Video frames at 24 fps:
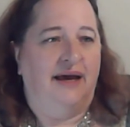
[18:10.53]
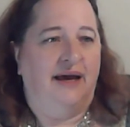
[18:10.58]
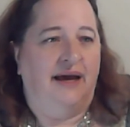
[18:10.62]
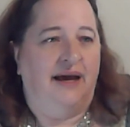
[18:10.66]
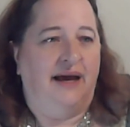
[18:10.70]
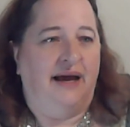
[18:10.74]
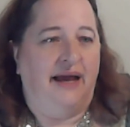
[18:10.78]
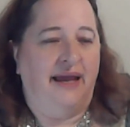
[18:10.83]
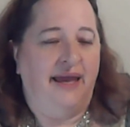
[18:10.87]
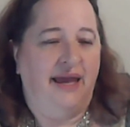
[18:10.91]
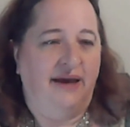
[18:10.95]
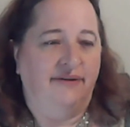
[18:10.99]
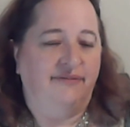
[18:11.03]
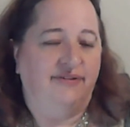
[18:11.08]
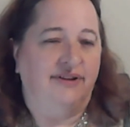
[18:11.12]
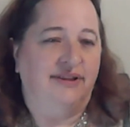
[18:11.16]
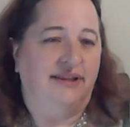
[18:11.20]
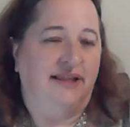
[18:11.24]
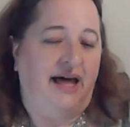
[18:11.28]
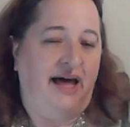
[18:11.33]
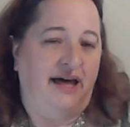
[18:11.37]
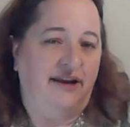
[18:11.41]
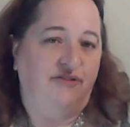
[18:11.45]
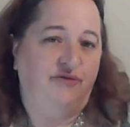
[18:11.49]
I have a
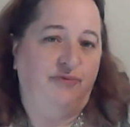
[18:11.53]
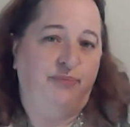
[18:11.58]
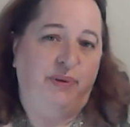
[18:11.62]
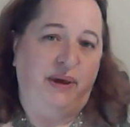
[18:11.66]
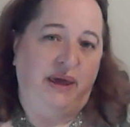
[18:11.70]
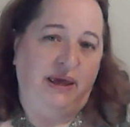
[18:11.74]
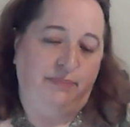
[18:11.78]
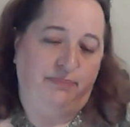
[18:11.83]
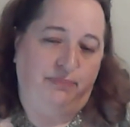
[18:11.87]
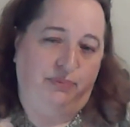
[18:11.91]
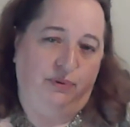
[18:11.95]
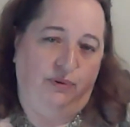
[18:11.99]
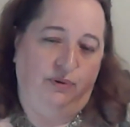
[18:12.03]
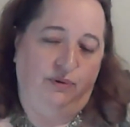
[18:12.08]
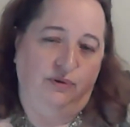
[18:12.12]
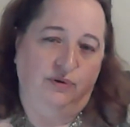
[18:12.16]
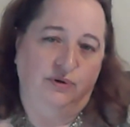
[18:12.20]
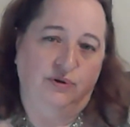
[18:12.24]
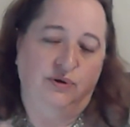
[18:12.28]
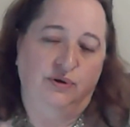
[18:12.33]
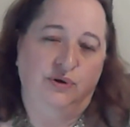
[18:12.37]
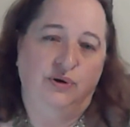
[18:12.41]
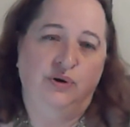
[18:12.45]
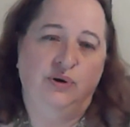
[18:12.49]
lot of people
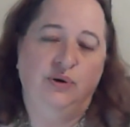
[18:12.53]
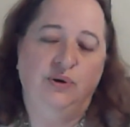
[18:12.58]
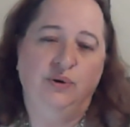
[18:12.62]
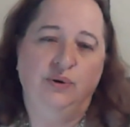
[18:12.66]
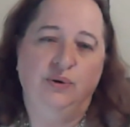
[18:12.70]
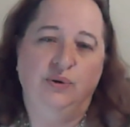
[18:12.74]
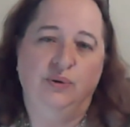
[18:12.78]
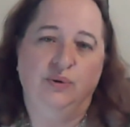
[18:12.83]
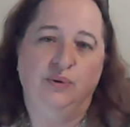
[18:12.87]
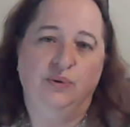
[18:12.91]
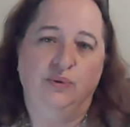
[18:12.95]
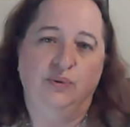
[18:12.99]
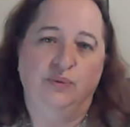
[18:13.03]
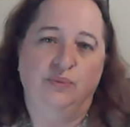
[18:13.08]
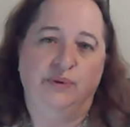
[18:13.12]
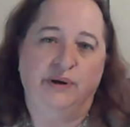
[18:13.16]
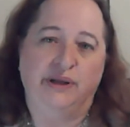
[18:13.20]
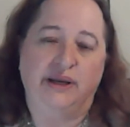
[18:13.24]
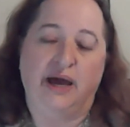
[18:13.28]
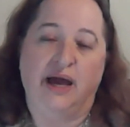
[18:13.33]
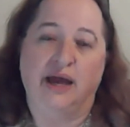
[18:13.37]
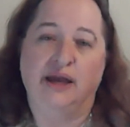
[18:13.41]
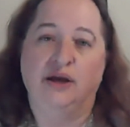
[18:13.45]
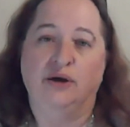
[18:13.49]
who,
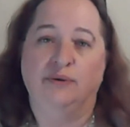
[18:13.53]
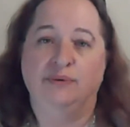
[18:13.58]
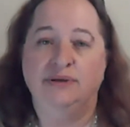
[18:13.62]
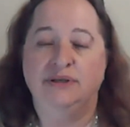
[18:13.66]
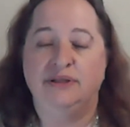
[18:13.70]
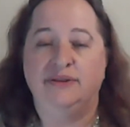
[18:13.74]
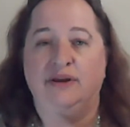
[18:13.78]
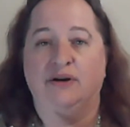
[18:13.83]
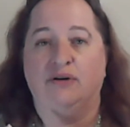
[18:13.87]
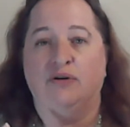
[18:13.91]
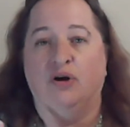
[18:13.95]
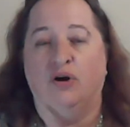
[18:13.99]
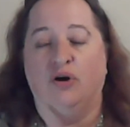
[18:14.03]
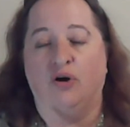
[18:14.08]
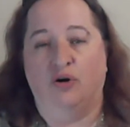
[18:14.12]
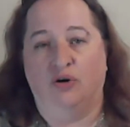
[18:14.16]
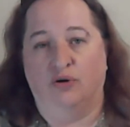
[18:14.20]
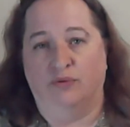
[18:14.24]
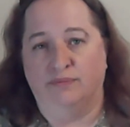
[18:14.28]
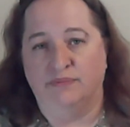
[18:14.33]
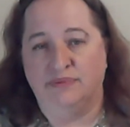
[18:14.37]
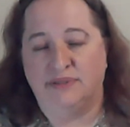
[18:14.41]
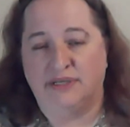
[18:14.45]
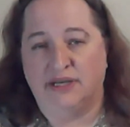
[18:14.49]
when I go into their
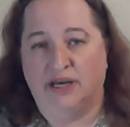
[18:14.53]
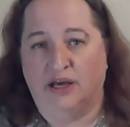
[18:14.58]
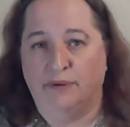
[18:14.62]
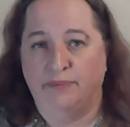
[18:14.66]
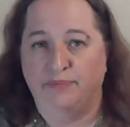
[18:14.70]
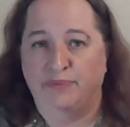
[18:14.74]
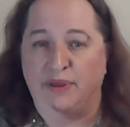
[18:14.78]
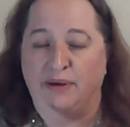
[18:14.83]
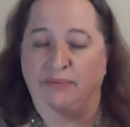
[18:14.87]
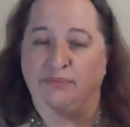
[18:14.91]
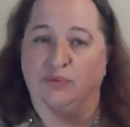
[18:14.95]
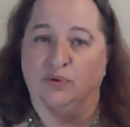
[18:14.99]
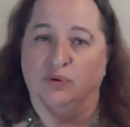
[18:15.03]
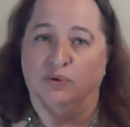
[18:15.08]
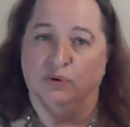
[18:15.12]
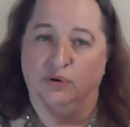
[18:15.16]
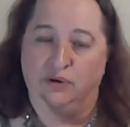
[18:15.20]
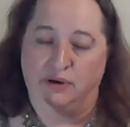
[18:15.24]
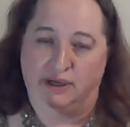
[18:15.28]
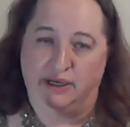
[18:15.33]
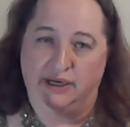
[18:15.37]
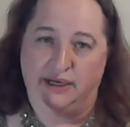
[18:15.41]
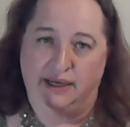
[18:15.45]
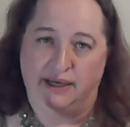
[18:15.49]
homes to help them
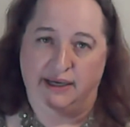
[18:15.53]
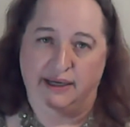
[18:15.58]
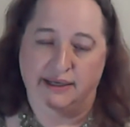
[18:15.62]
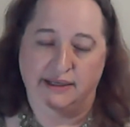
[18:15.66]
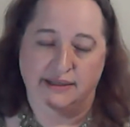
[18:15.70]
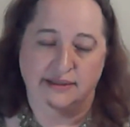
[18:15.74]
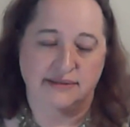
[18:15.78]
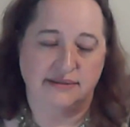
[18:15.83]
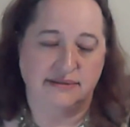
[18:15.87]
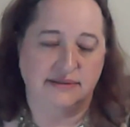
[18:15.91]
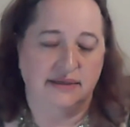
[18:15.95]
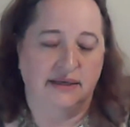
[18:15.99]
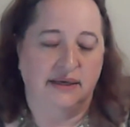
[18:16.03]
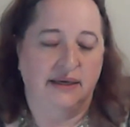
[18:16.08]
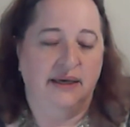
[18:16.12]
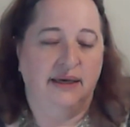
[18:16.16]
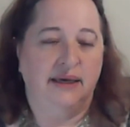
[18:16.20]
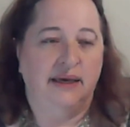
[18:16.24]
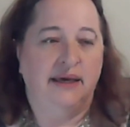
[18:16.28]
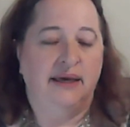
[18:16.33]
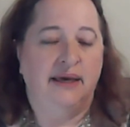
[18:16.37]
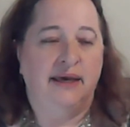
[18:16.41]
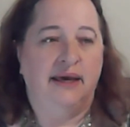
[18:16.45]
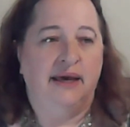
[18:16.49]
organize,
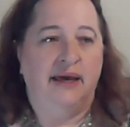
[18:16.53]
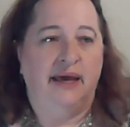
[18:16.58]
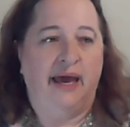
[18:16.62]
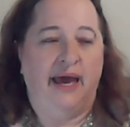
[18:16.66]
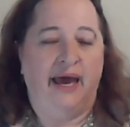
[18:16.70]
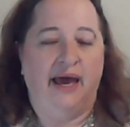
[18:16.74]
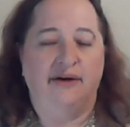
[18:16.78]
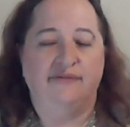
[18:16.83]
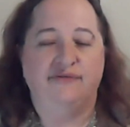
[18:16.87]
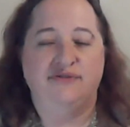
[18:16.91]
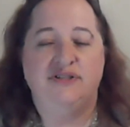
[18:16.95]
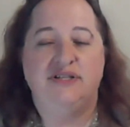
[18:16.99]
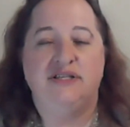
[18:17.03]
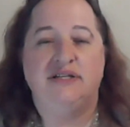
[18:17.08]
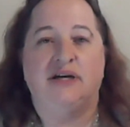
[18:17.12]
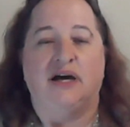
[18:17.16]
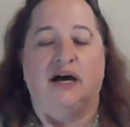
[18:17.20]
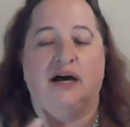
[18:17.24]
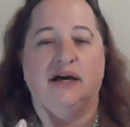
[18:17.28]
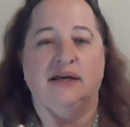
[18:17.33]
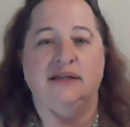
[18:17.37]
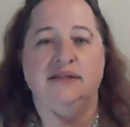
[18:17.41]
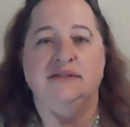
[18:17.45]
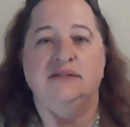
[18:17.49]
have
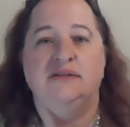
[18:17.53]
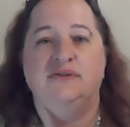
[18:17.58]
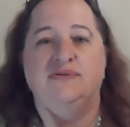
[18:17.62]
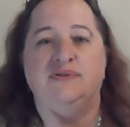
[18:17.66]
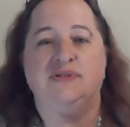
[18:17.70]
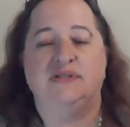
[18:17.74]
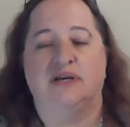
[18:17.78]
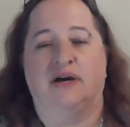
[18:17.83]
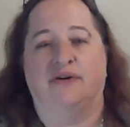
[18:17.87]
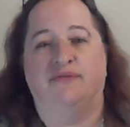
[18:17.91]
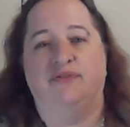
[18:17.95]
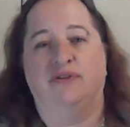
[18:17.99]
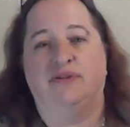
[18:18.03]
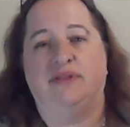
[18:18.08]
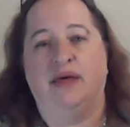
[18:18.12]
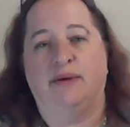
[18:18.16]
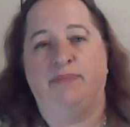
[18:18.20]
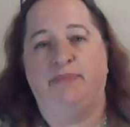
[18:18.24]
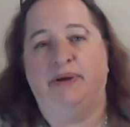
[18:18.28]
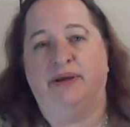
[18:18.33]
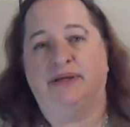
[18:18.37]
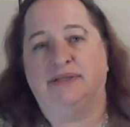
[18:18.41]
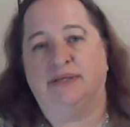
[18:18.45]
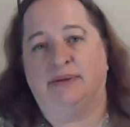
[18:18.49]
tons of stuff that they
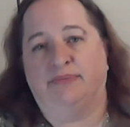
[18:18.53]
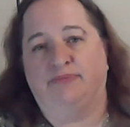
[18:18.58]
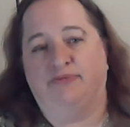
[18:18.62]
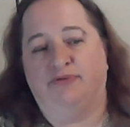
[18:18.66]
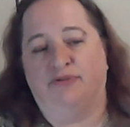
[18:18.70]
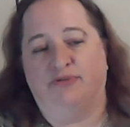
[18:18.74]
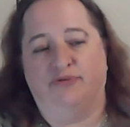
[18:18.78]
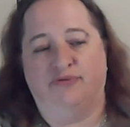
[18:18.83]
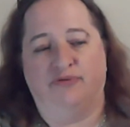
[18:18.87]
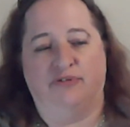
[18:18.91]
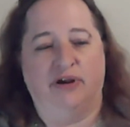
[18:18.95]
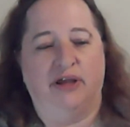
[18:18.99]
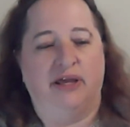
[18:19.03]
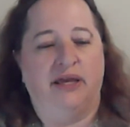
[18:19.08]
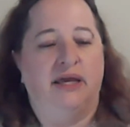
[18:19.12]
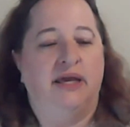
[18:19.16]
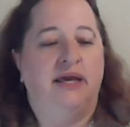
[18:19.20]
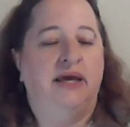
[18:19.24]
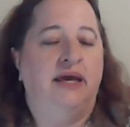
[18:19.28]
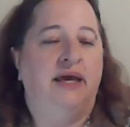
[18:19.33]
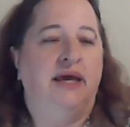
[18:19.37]
picked up for free.